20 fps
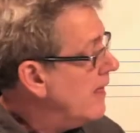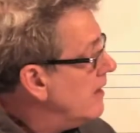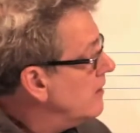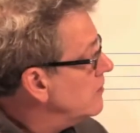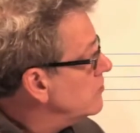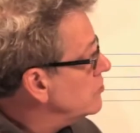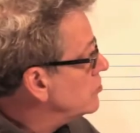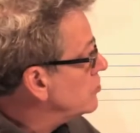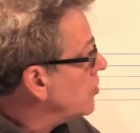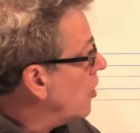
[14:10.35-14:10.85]

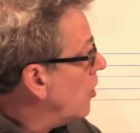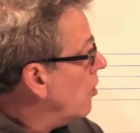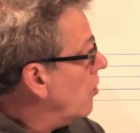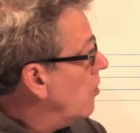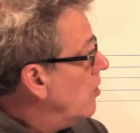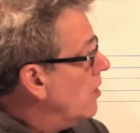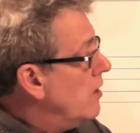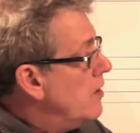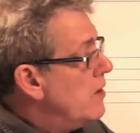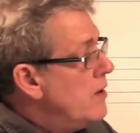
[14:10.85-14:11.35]

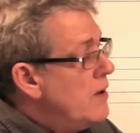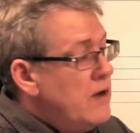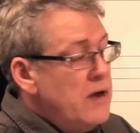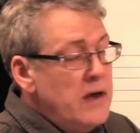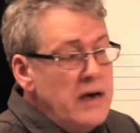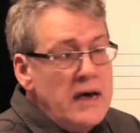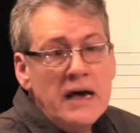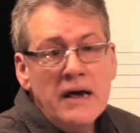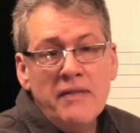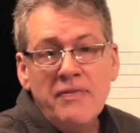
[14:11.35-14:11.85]
So
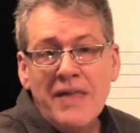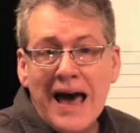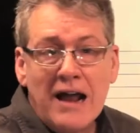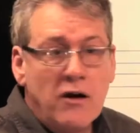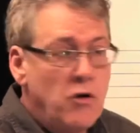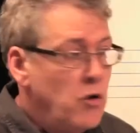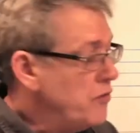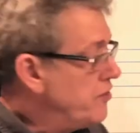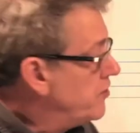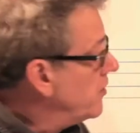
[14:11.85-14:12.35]
that
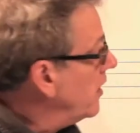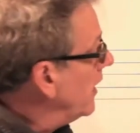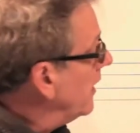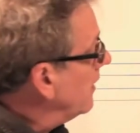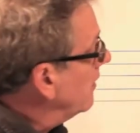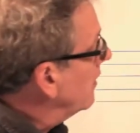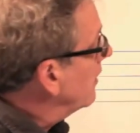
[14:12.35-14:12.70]
whole thing.